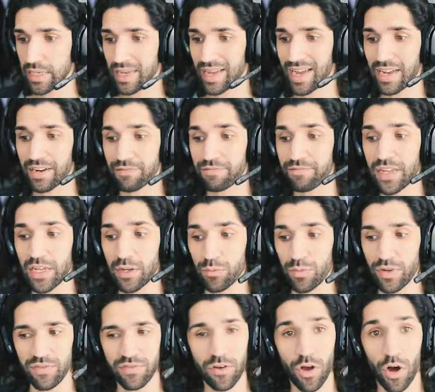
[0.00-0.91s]
And a feat,
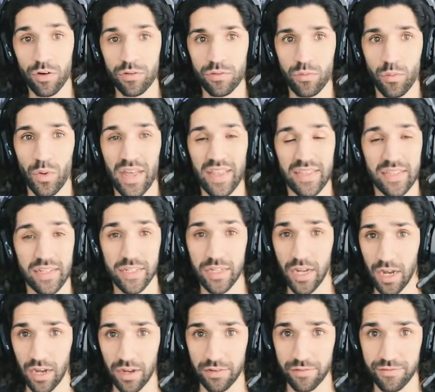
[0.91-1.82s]
we've gone with
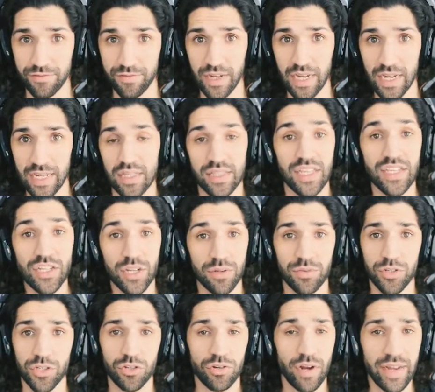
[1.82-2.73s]
tough. This
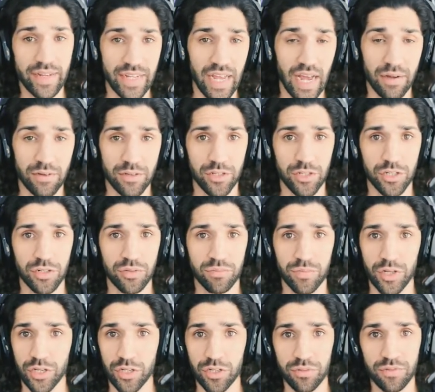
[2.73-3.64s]
comes straight down to
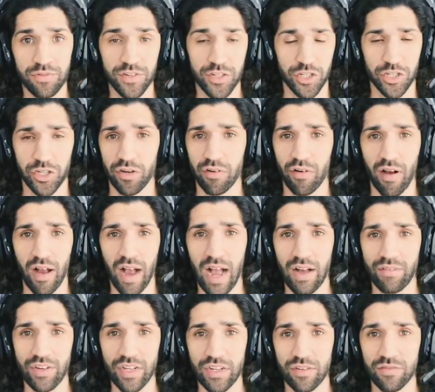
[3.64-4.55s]
Megumi Fushiguro
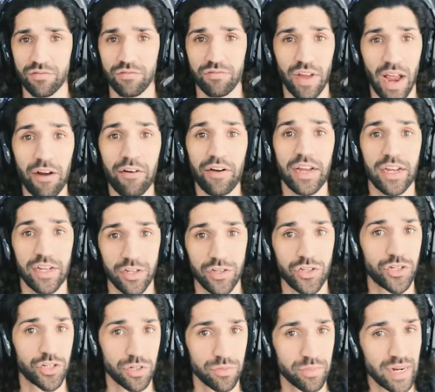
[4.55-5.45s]
having very good
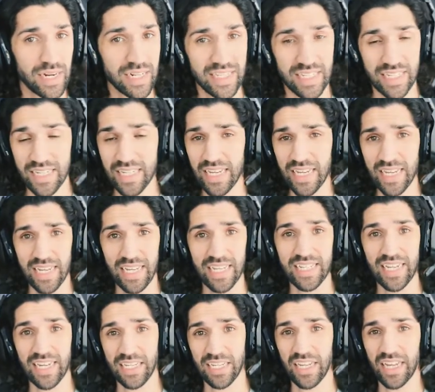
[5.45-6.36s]
durability. He
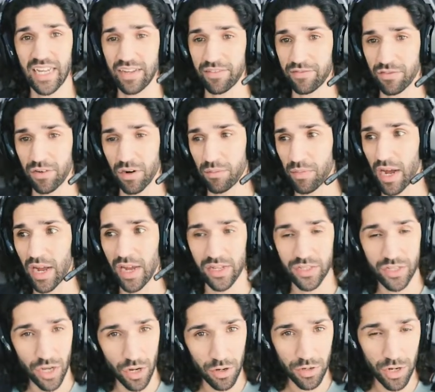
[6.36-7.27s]
takes a hit from
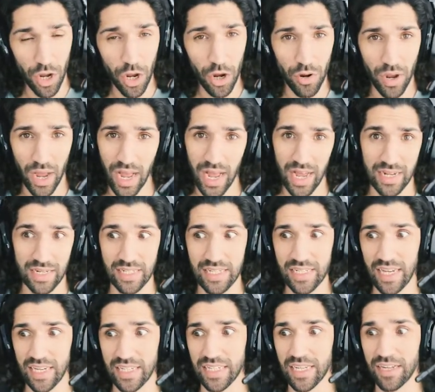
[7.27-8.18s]
Ayatodo and he
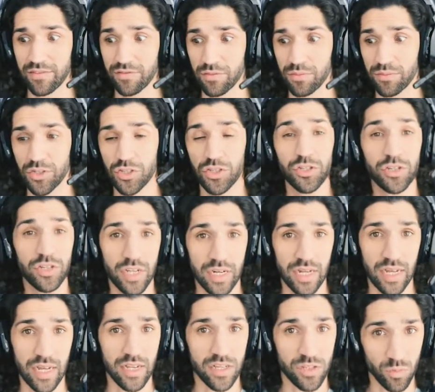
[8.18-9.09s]
takes a hit from
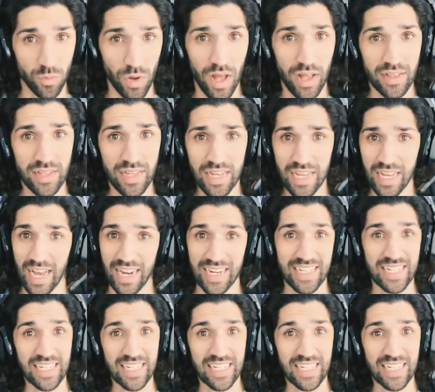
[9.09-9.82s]
Sukuna as well, and is